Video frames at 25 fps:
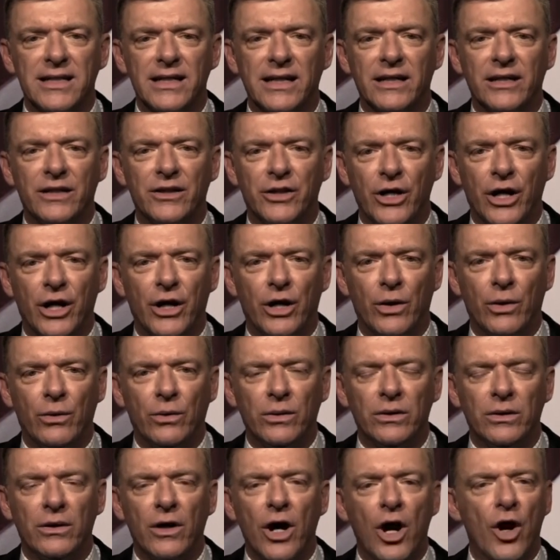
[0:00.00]
that,
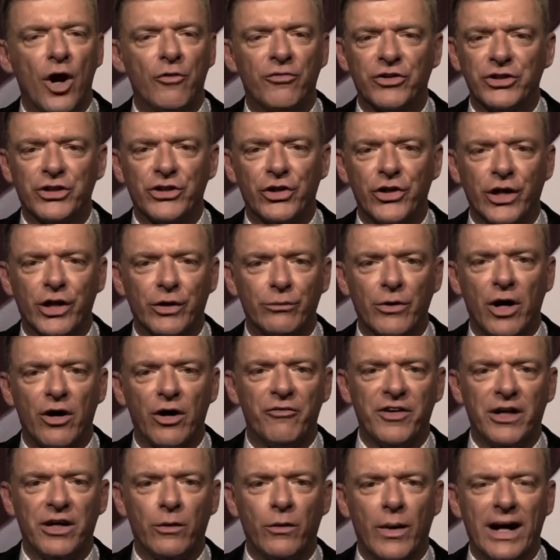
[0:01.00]
no, overturning Roe
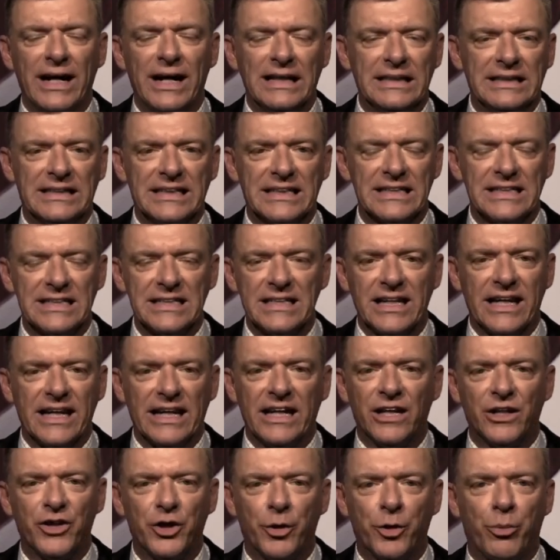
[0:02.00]
v. Wade didn't
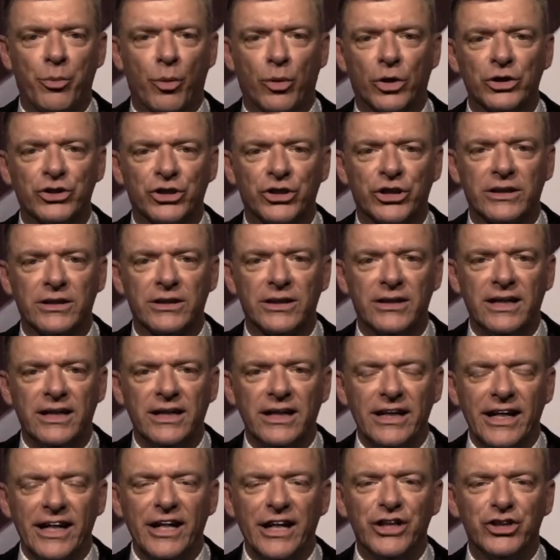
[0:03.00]
end abortion.
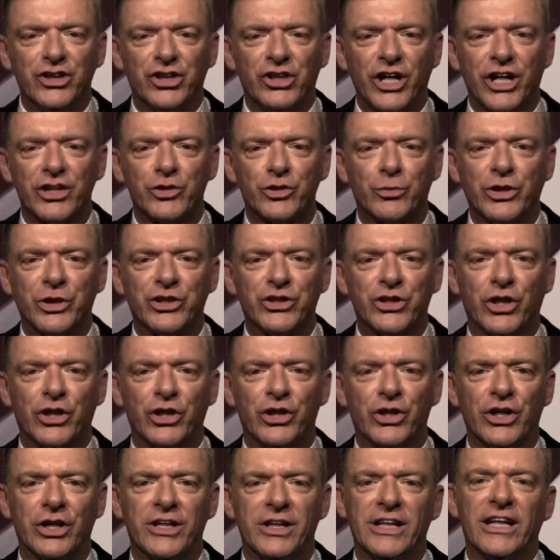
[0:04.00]
It just
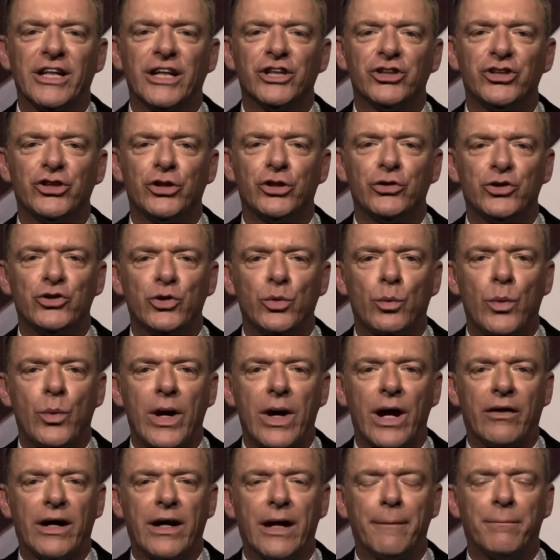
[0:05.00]
returned the issue to
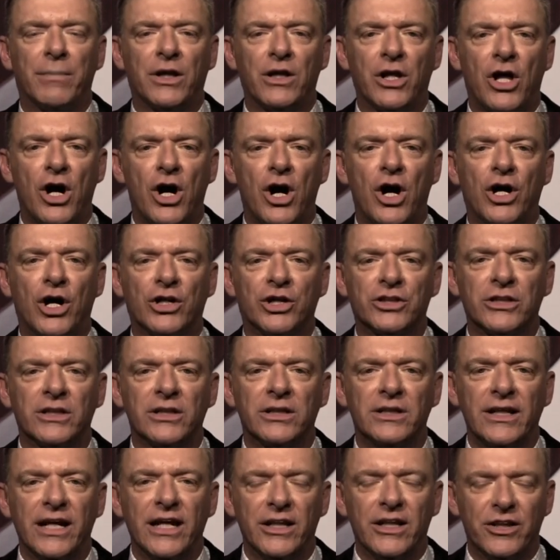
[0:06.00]
where it belonged
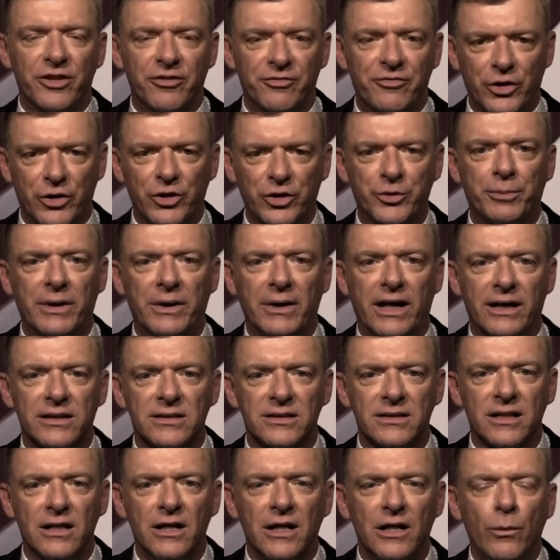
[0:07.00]
in the first
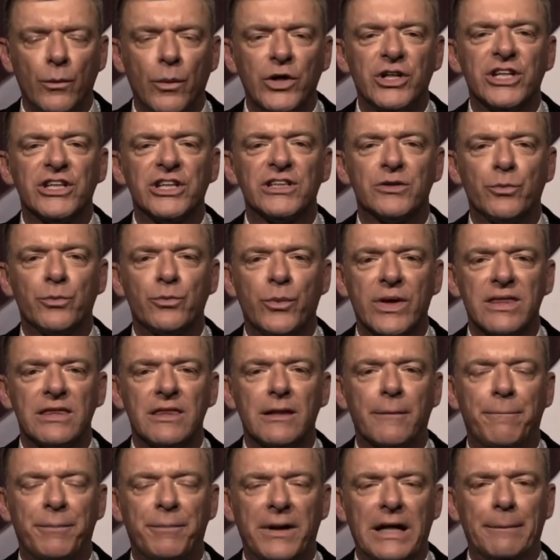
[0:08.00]
place, which is with
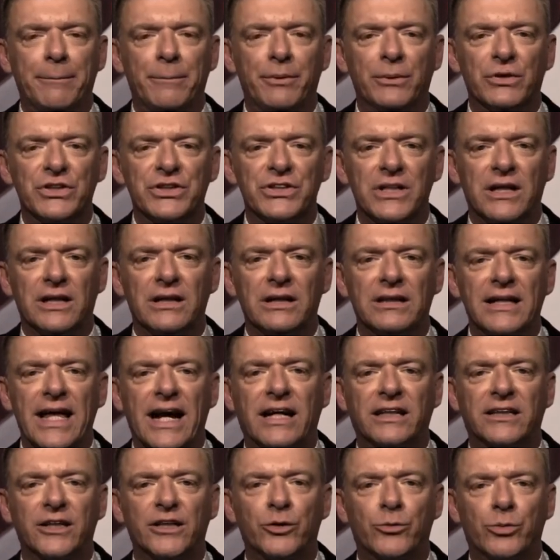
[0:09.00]
the people's
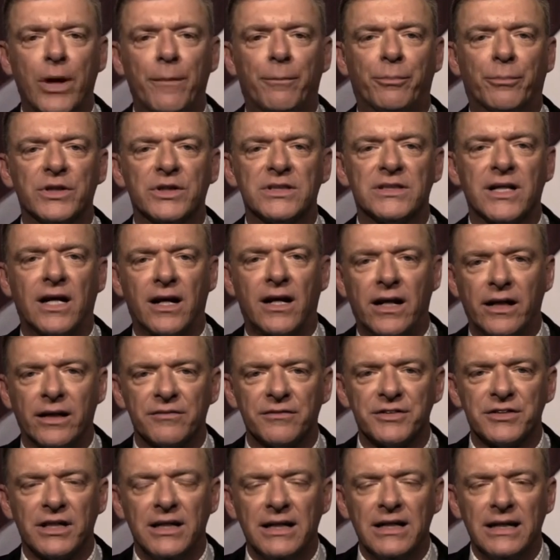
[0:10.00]
elected
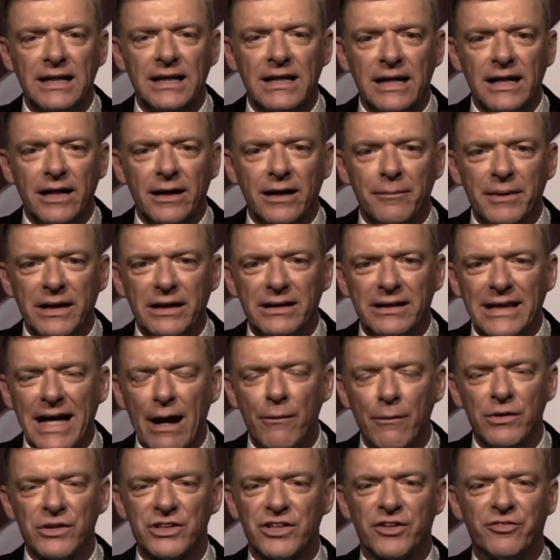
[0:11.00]
representatives. I mean,
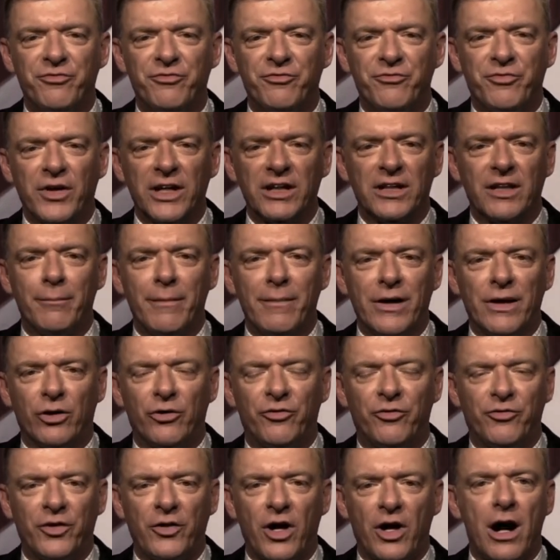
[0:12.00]
that was the
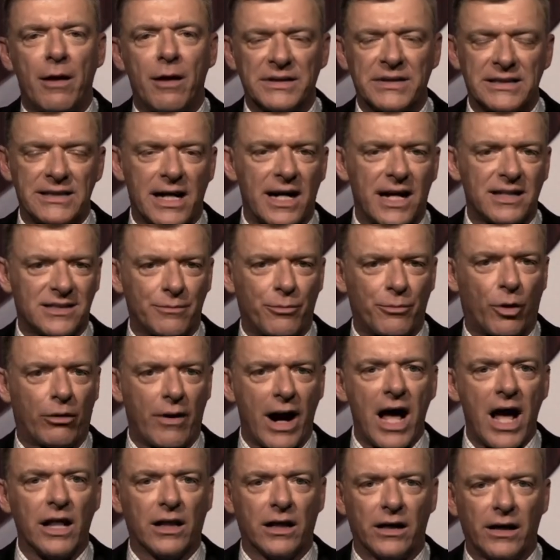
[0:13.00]
fundamental flaw, besides the
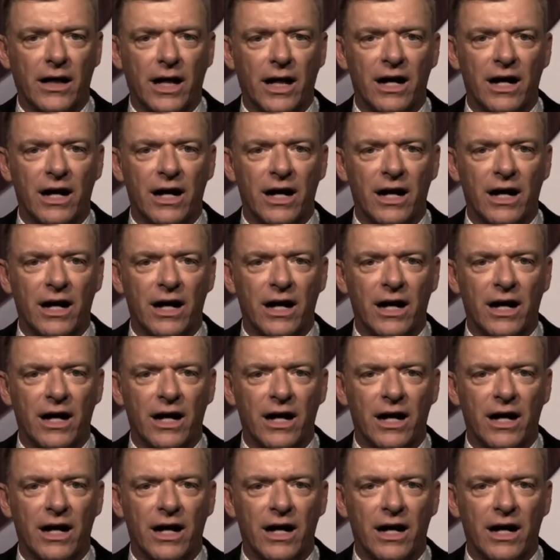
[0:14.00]
morality